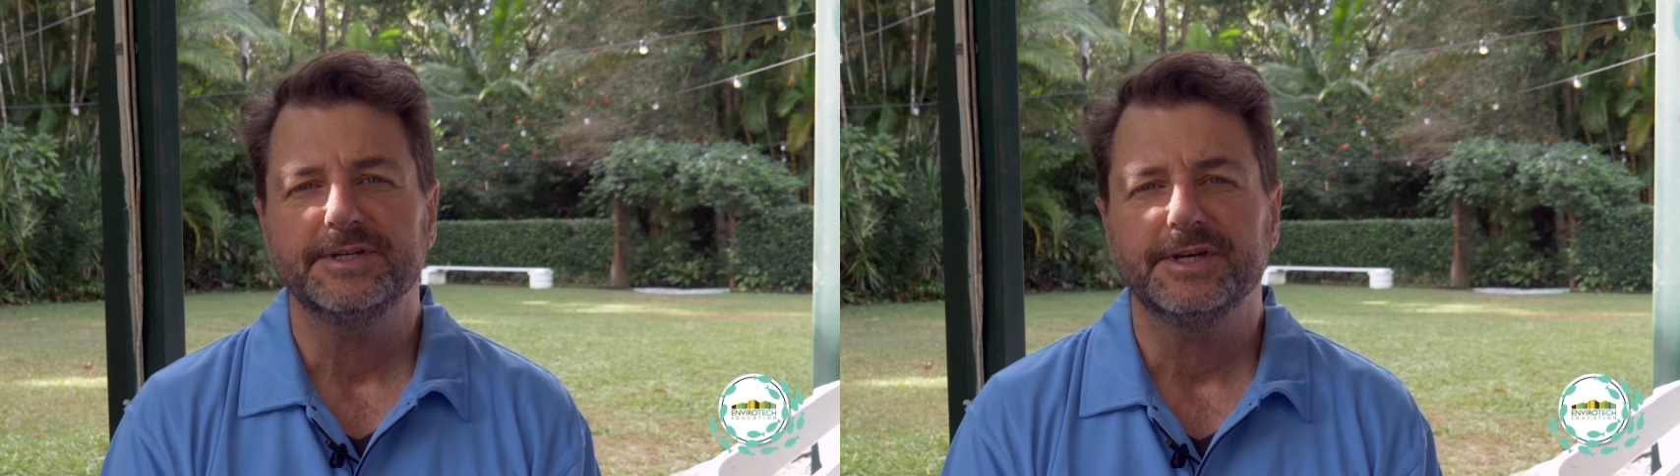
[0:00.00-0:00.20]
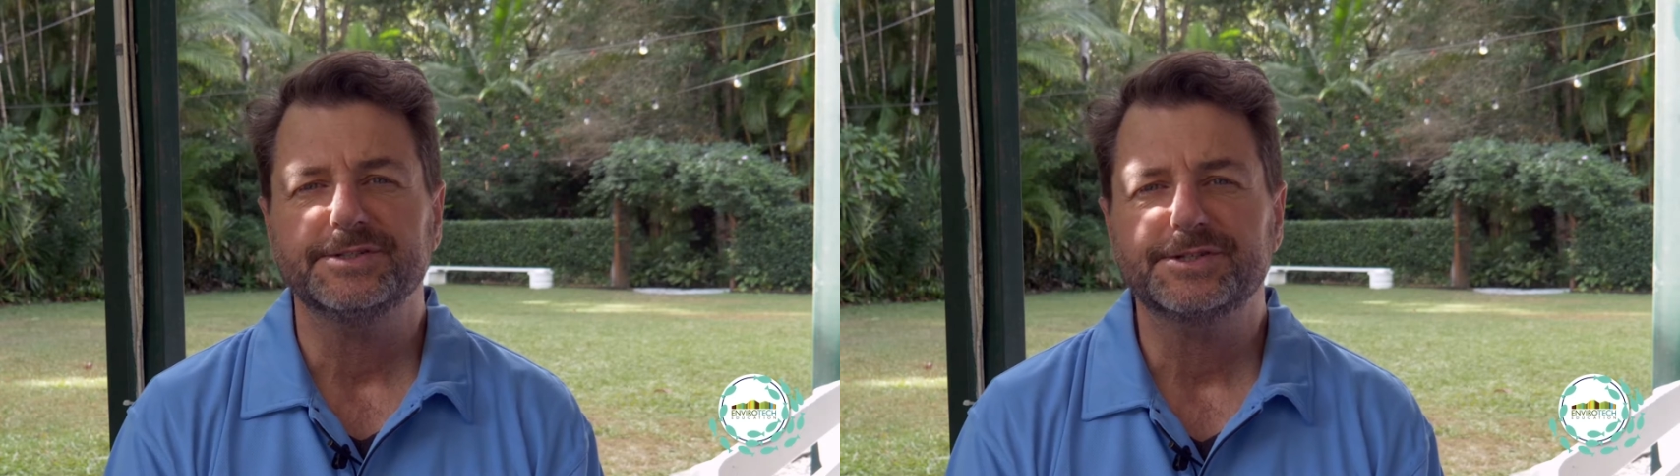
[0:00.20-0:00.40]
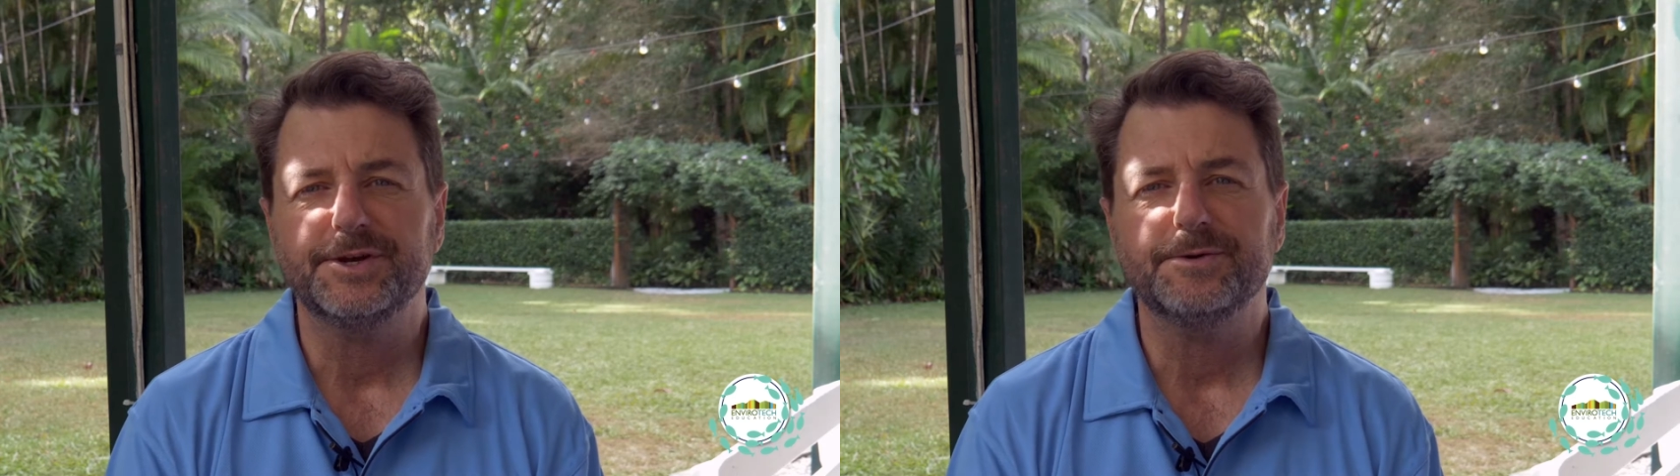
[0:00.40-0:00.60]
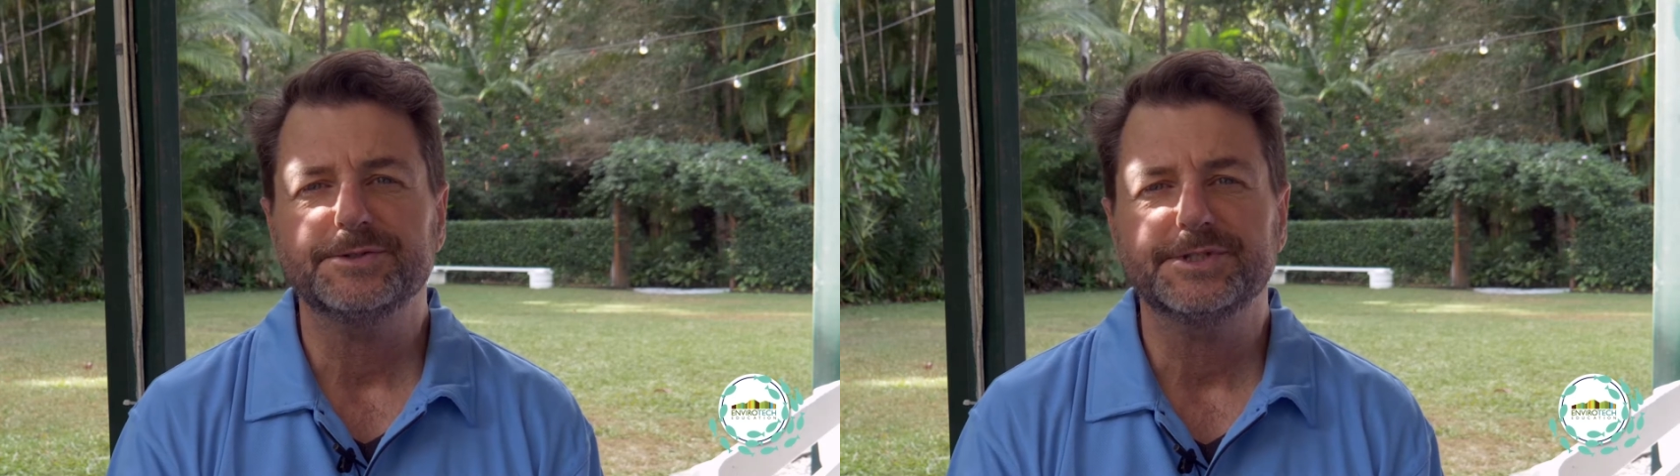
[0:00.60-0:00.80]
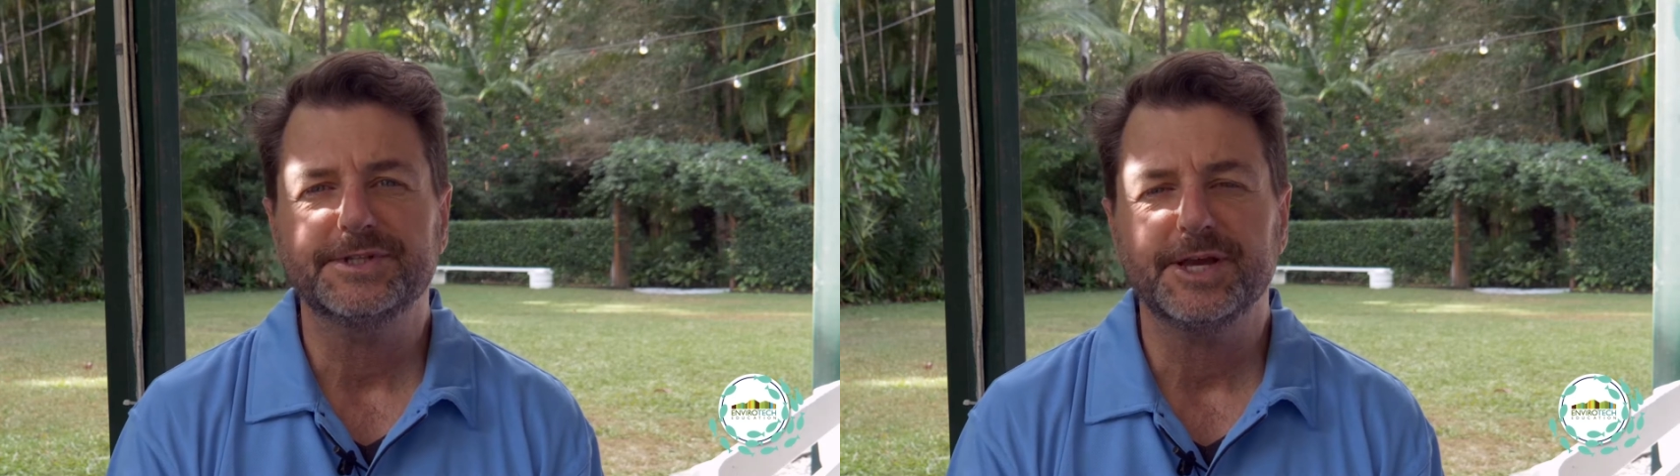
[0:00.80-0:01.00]
and
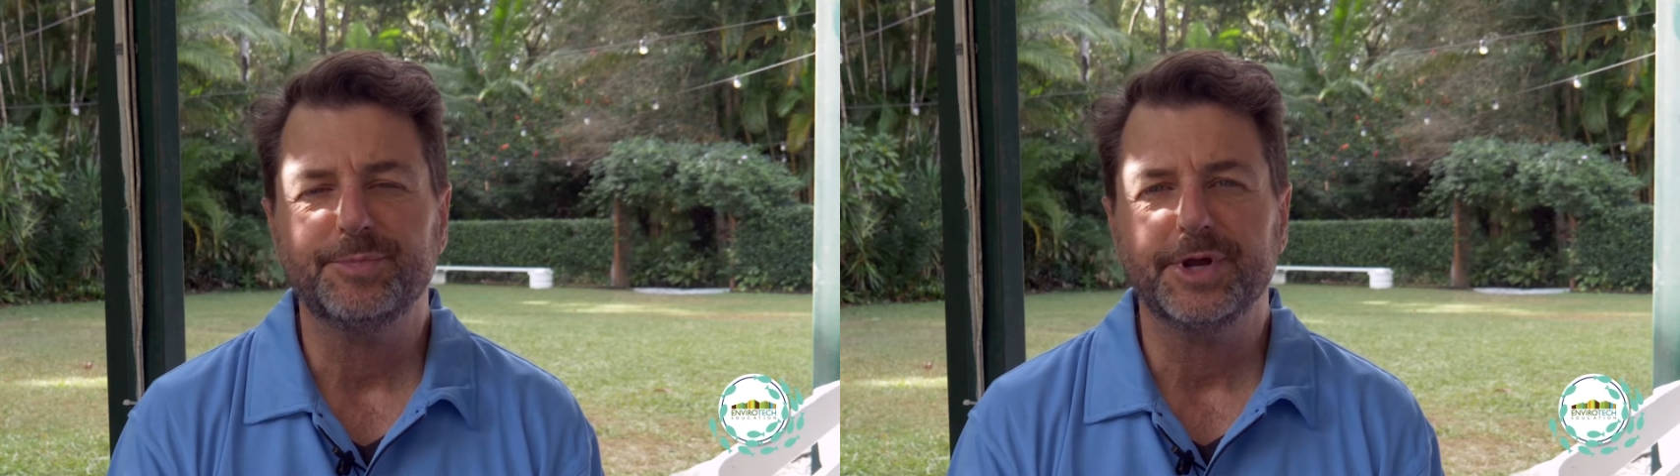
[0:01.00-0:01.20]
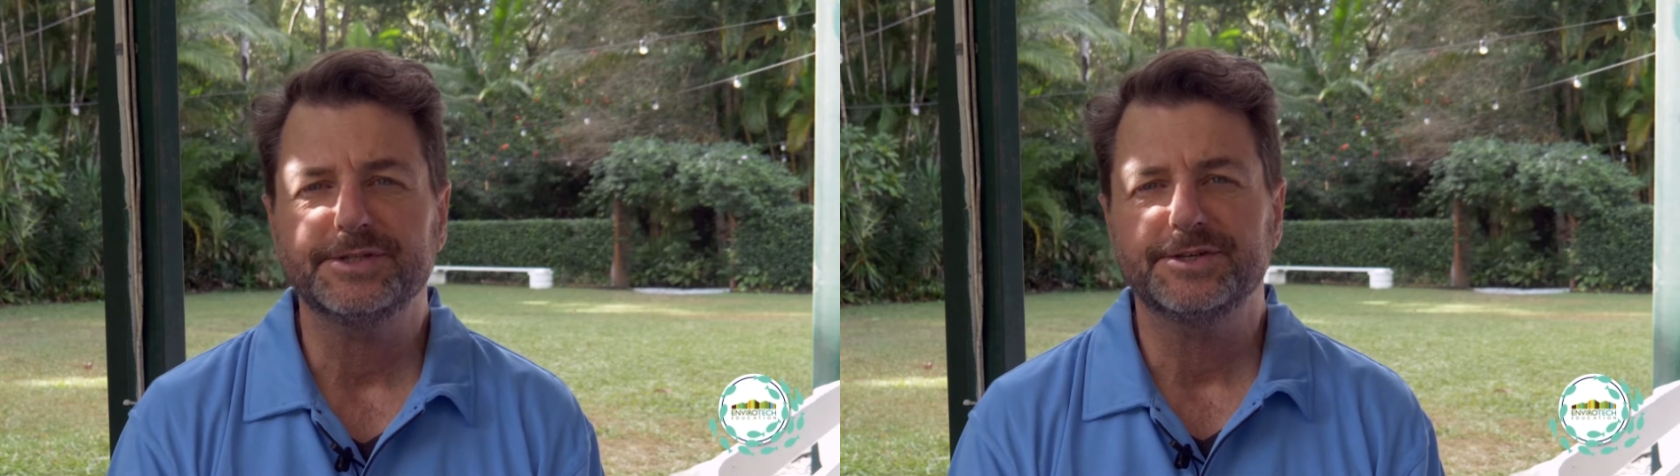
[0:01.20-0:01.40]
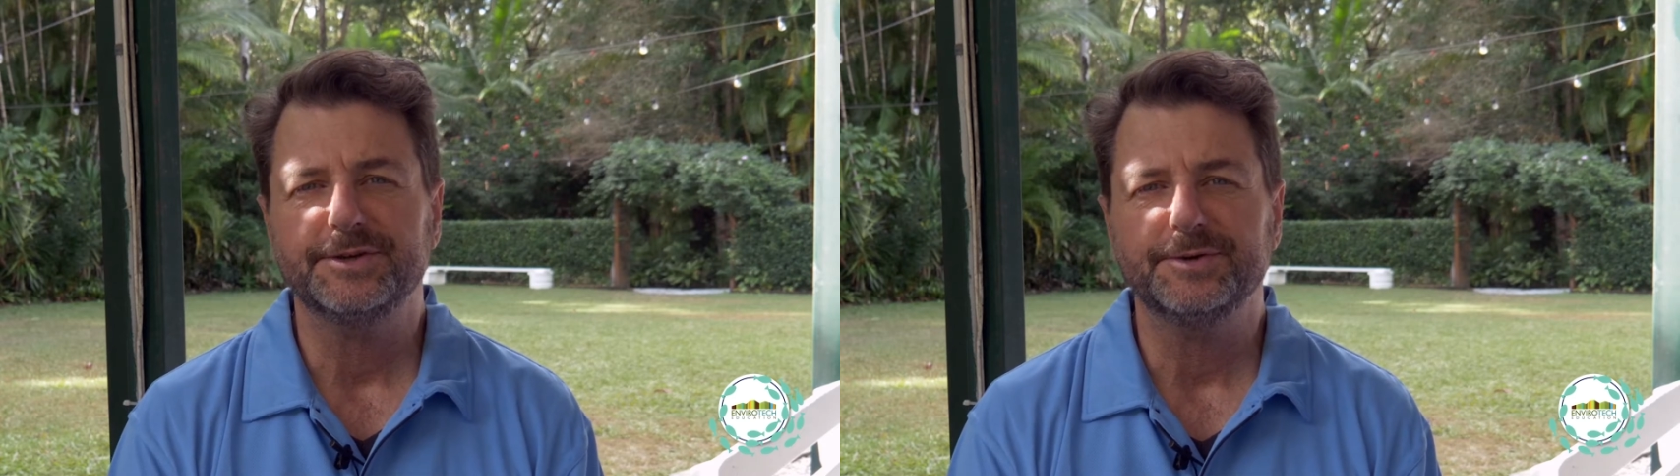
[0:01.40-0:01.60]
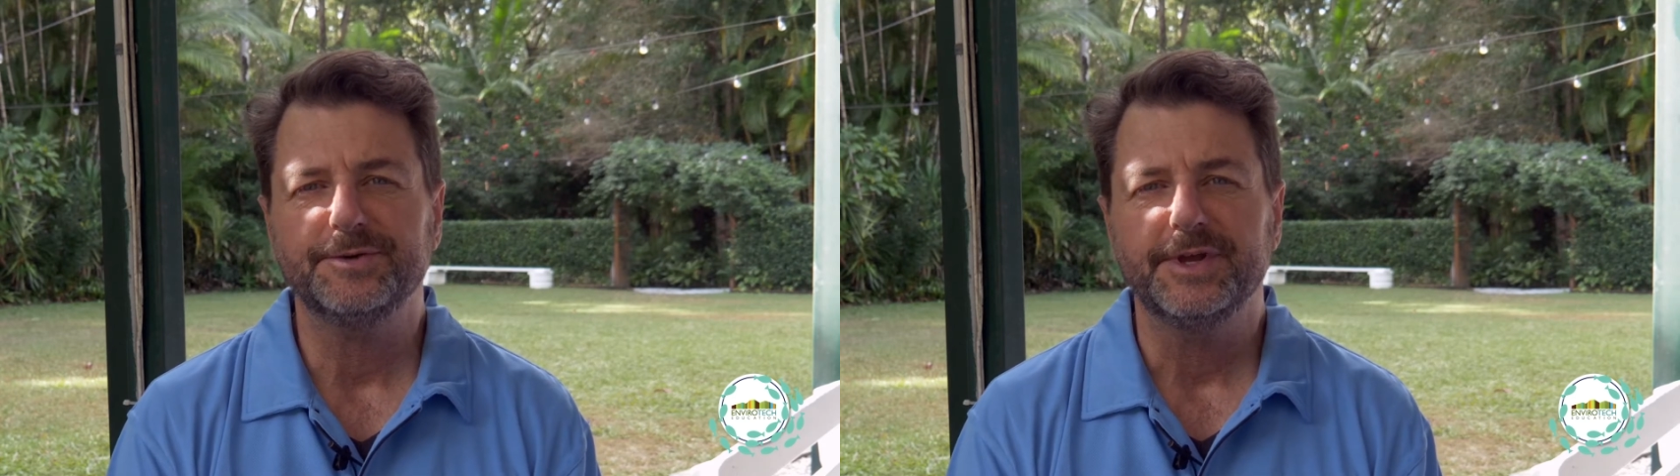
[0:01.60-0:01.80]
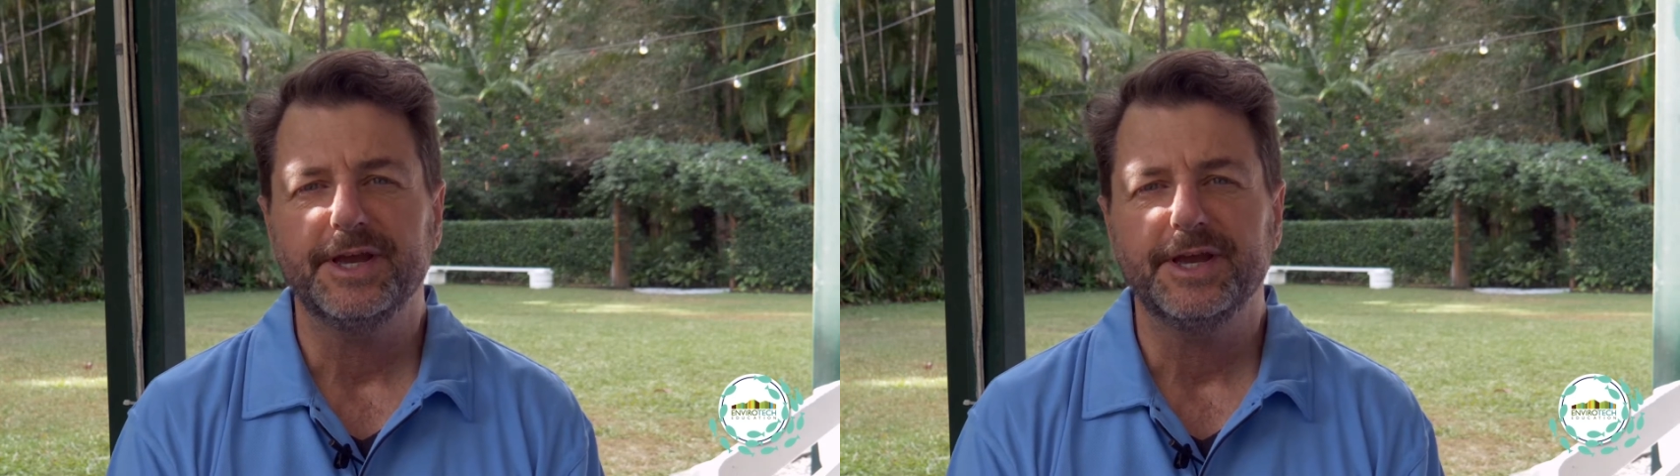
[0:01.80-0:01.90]
skills that they bring to